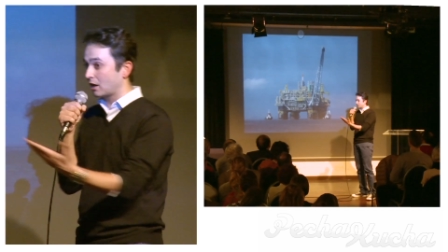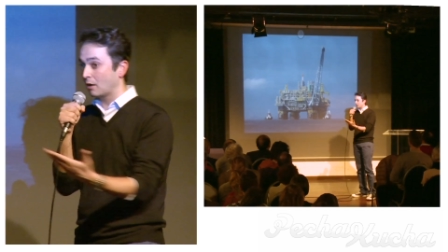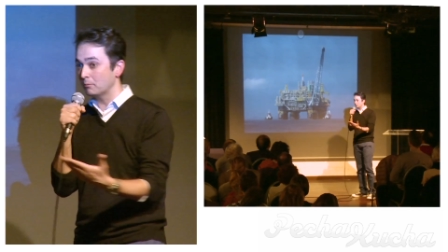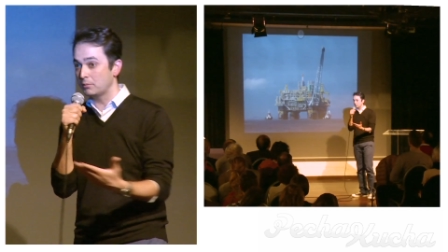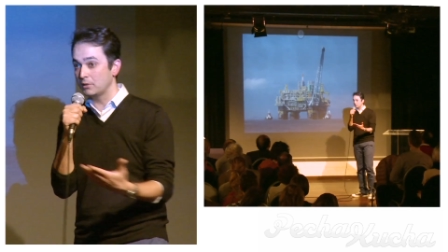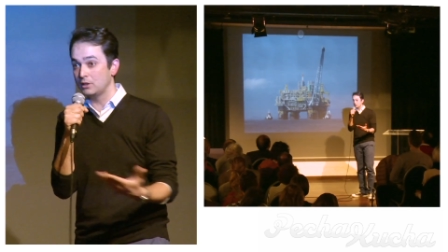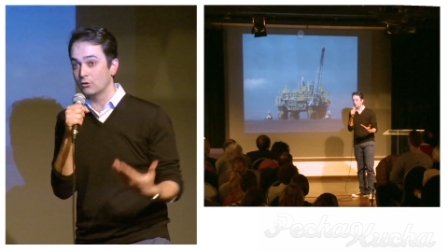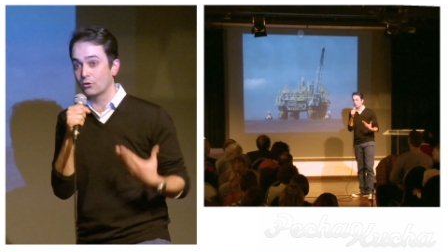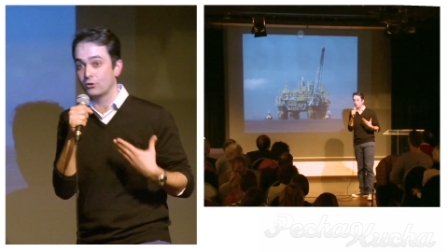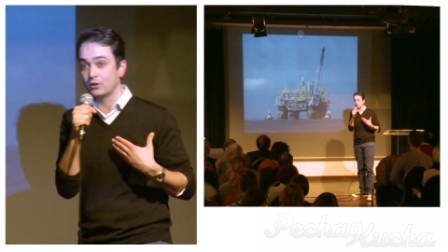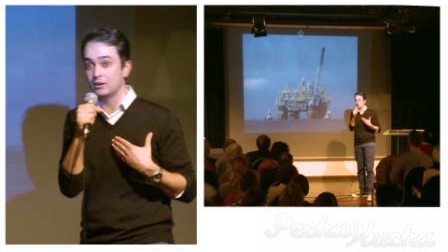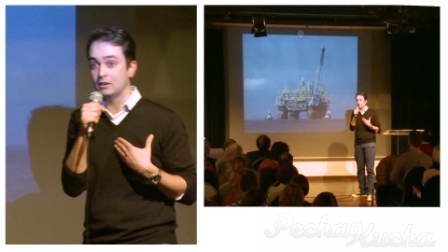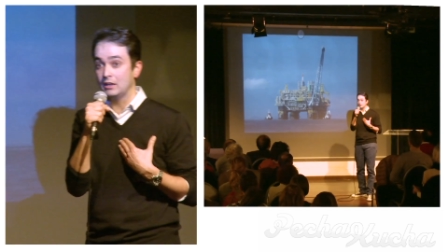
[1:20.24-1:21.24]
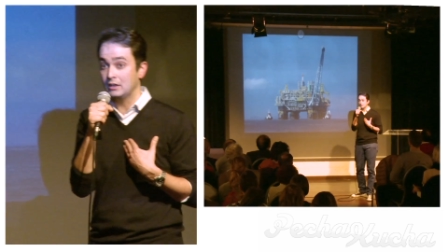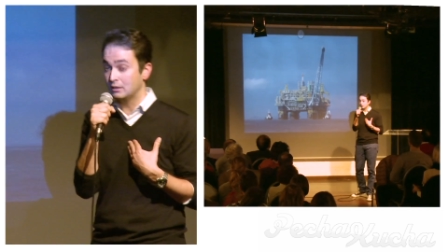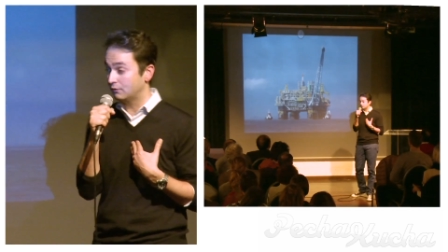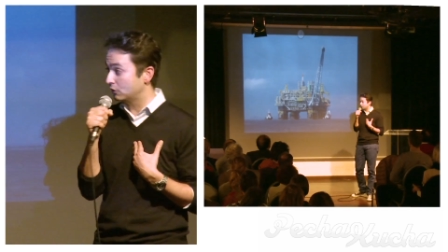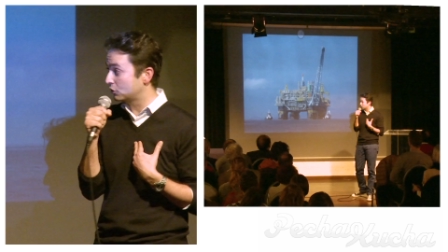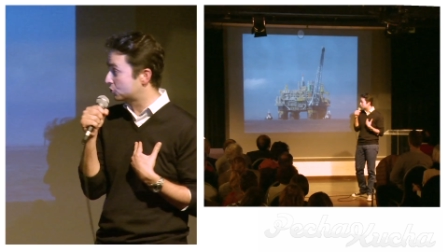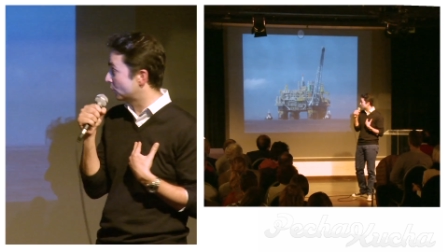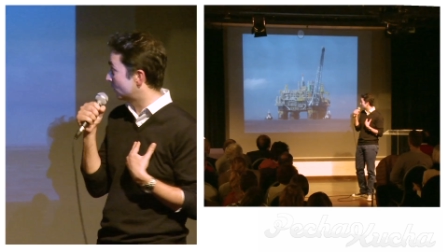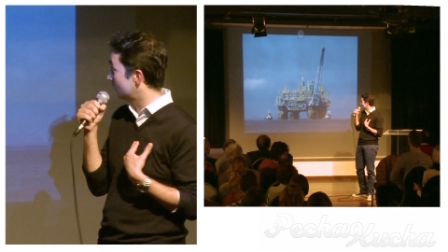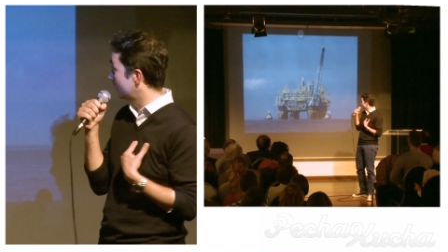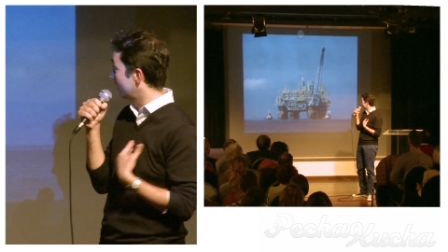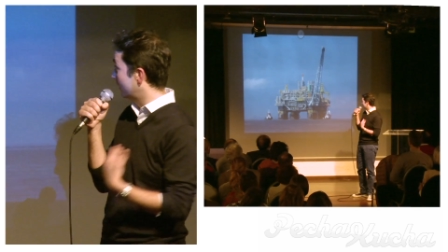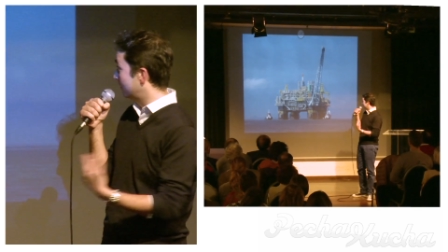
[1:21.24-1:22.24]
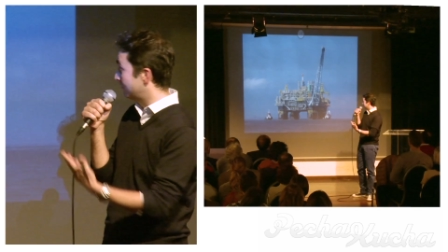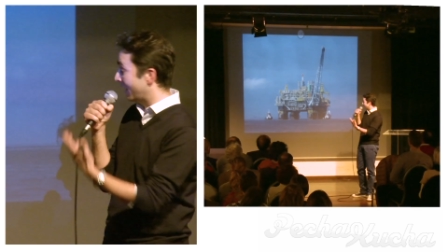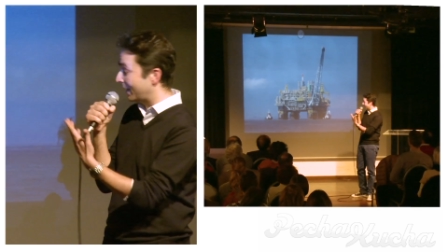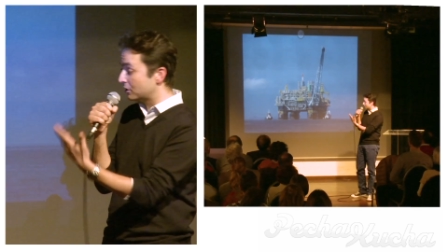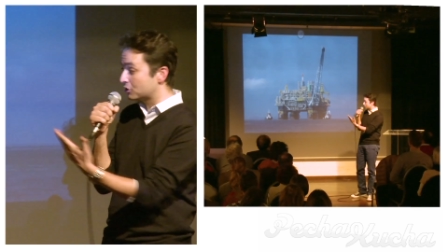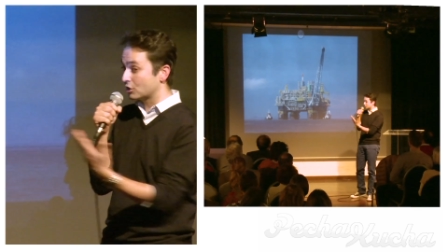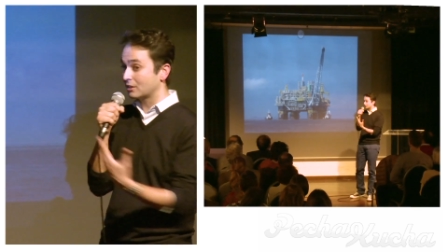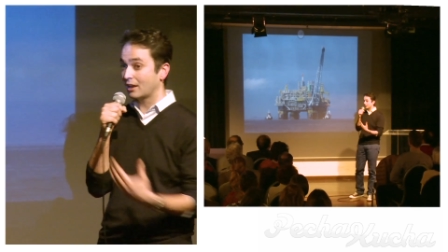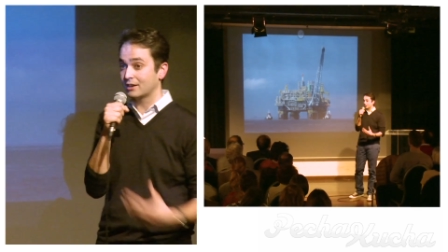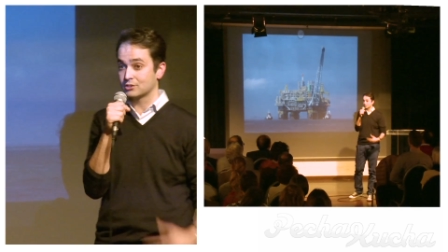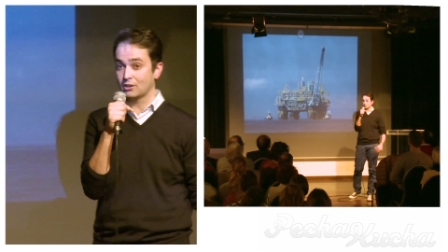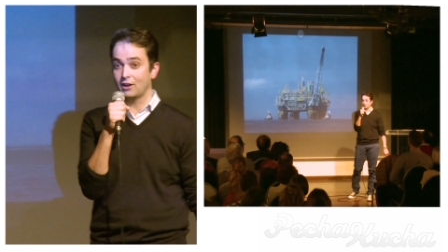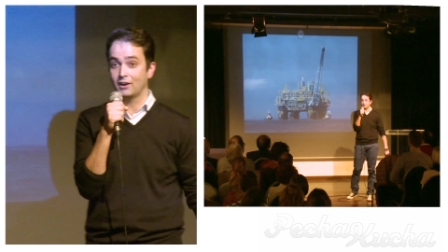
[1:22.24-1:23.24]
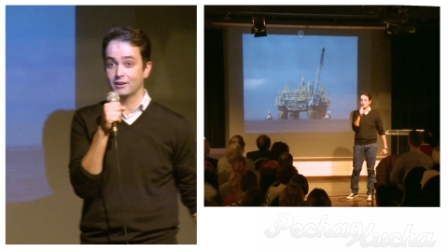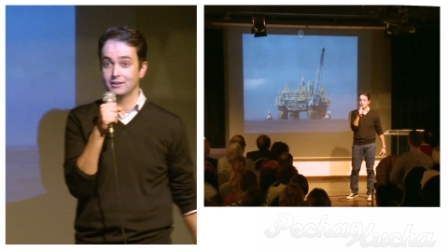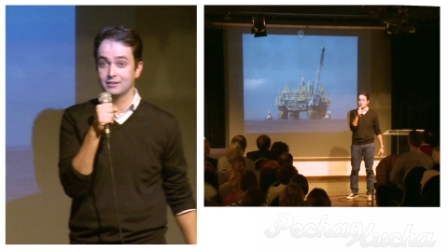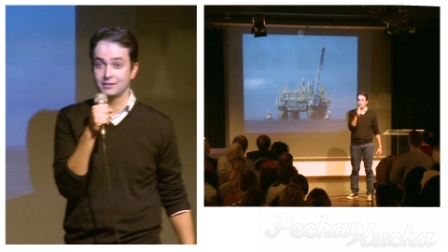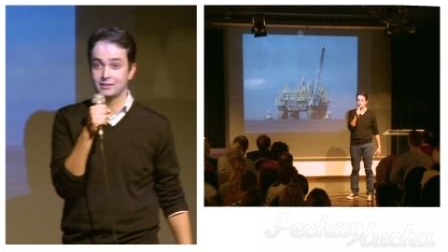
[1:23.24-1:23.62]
a company or an individual, managing that is hard.